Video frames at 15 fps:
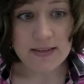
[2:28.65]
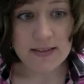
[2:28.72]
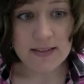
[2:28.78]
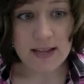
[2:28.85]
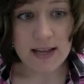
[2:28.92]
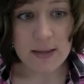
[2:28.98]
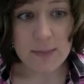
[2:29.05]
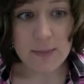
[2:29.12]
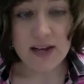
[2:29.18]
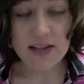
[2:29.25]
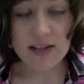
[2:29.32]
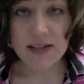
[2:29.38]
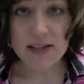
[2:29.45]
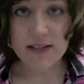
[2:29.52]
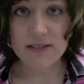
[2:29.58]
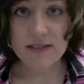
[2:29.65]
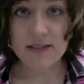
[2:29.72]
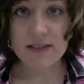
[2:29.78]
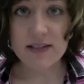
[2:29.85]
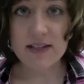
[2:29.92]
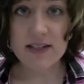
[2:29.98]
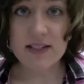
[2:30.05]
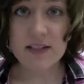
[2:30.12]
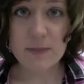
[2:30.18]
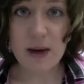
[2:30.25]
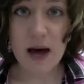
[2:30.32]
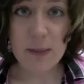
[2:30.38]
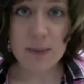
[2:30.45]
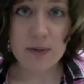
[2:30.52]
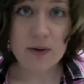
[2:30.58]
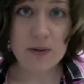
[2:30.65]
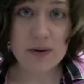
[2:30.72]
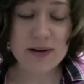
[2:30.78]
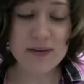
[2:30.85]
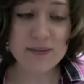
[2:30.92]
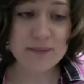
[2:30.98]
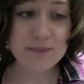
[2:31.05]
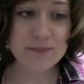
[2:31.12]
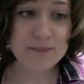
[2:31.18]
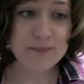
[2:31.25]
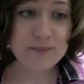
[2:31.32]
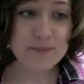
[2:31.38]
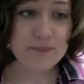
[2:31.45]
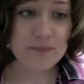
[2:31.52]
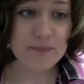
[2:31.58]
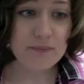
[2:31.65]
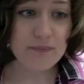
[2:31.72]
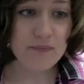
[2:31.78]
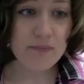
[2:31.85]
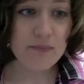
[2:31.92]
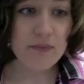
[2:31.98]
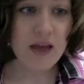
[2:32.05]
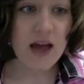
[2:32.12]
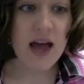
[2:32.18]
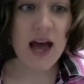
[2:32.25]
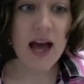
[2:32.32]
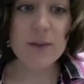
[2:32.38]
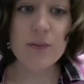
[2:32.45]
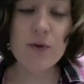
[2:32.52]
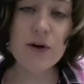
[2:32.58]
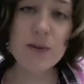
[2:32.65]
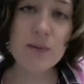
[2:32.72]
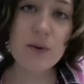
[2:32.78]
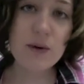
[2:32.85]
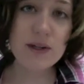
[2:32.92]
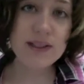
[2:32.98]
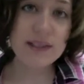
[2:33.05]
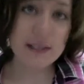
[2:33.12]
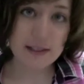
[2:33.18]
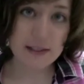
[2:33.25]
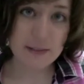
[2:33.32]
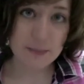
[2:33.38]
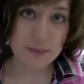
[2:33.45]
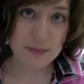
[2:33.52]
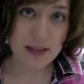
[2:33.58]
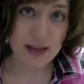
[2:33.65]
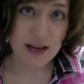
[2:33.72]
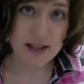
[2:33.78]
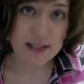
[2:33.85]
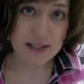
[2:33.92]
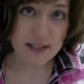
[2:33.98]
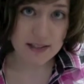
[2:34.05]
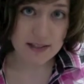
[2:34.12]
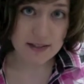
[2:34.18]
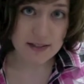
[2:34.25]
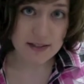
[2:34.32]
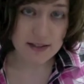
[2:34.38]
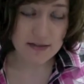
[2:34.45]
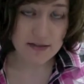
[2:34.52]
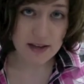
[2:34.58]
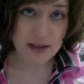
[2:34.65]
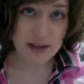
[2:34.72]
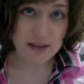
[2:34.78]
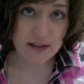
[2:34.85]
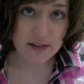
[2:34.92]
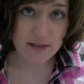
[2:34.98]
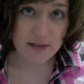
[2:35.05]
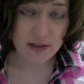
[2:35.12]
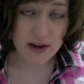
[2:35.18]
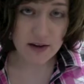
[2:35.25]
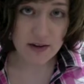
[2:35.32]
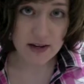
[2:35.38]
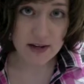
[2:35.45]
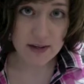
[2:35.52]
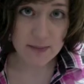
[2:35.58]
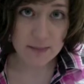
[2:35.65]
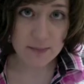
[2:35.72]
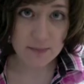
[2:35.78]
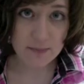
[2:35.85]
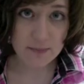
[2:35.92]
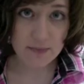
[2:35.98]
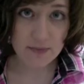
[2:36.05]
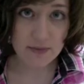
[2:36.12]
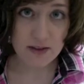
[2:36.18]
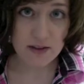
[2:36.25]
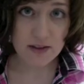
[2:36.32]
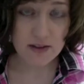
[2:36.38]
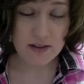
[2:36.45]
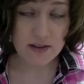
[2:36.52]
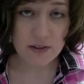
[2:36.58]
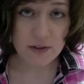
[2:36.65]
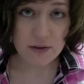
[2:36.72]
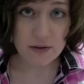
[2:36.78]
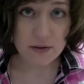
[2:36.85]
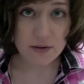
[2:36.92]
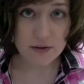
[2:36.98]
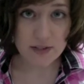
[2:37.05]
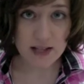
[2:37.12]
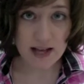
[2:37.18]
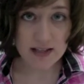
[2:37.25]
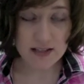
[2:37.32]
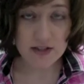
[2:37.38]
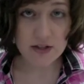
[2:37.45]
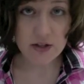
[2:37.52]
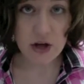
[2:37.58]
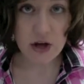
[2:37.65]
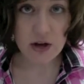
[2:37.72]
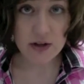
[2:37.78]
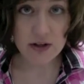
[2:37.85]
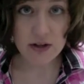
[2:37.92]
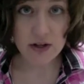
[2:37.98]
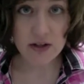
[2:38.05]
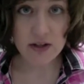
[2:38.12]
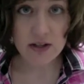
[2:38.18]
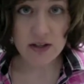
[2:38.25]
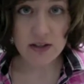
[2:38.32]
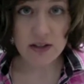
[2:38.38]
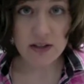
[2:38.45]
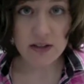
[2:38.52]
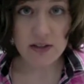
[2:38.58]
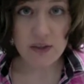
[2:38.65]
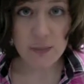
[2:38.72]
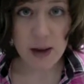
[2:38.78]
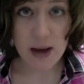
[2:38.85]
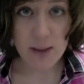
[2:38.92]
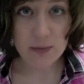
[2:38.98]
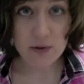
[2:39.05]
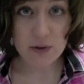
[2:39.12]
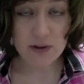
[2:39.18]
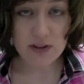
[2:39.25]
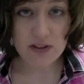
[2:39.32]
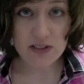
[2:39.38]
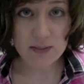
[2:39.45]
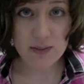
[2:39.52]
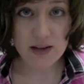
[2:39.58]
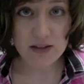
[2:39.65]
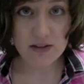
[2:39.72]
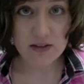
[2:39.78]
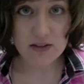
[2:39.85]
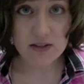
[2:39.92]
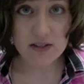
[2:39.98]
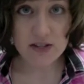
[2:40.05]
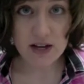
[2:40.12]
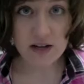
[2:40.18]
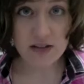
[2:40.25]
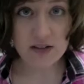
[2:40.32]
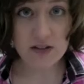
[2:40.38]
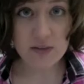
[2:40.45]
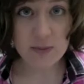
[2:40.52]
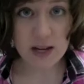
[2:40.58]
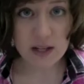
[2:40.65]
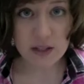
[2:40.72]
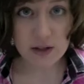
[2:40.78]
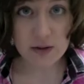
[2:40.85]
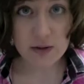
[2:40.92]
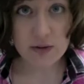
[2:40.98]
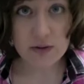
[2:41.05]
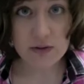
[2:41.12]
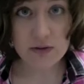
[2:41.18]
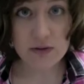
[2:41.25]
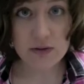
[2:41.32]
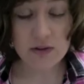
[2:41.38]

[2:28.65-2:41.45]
like butter, into popcorn. And more importantly, the ideas conveyed therein. Those last longer than the popcorn smell stuck to my clothes.